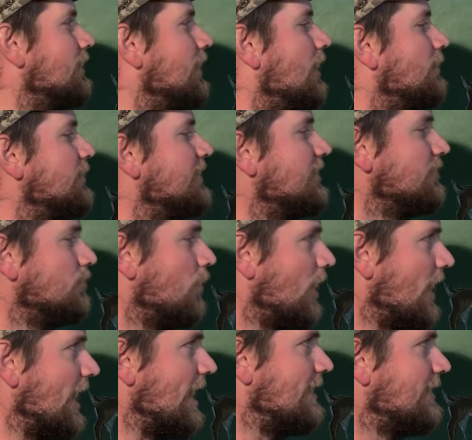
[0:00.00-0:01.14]
I'm going to tell you
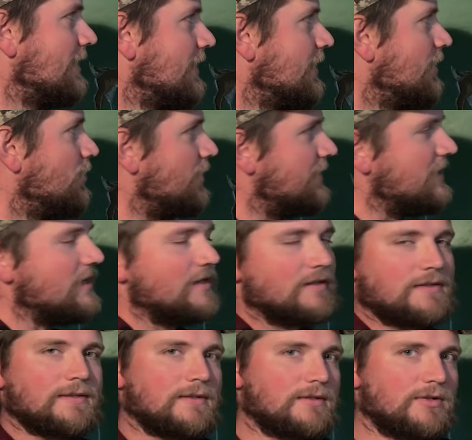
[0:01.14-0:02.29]
why with
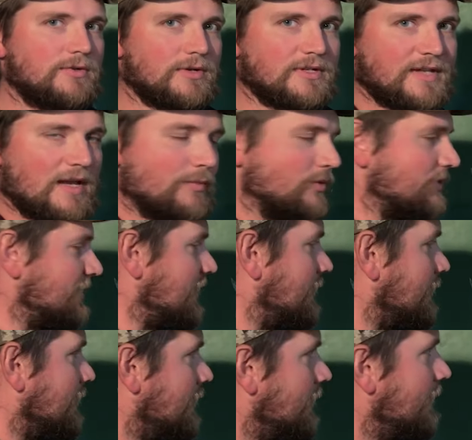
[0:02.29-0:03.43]
these two examples
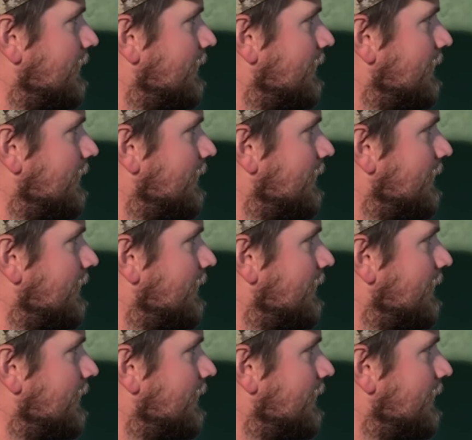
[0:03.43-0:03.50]
here.